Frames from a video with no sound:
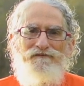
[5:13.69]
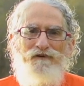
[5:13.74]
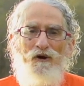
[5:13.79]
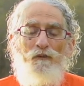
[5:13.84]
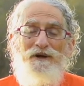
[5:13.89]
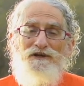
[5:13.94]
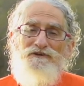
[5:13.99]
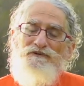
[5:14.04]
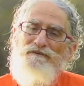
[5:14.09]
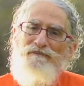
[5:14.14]

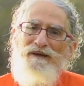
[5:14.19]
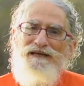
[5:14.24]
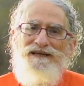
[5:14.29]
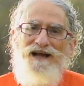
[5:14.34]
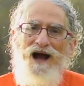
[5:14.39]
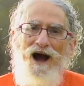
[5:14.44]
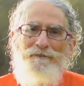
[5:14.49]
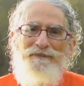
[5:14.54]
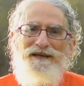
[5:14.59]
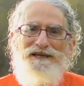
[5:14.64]
for which we've
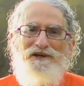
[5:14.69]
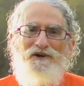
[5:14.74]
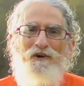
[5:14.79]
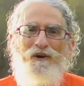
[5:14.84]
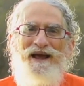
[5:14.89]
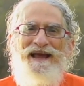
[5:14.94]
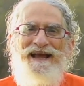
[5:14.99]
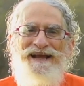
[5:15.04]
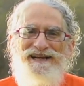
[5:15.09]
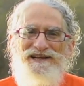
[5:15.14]
been coming and
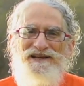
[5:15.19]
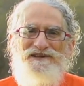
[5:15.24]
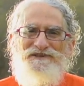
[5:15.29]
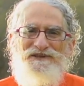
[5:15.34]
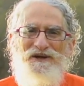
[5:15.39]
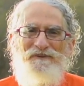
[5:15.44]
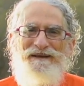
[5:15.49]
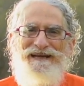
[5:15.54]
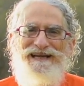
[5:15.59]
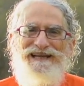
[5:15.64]
going
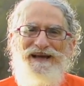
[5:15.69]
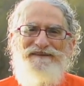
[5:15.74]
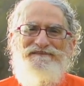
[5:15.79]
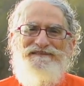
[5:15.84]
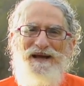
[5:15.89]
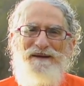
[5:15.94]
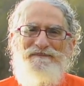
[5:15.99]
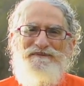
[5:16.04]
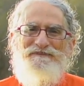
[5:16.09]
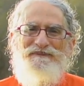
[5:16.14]
so many
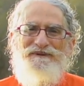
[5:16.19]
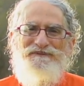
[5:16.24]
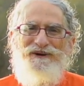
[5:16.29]
lifetimes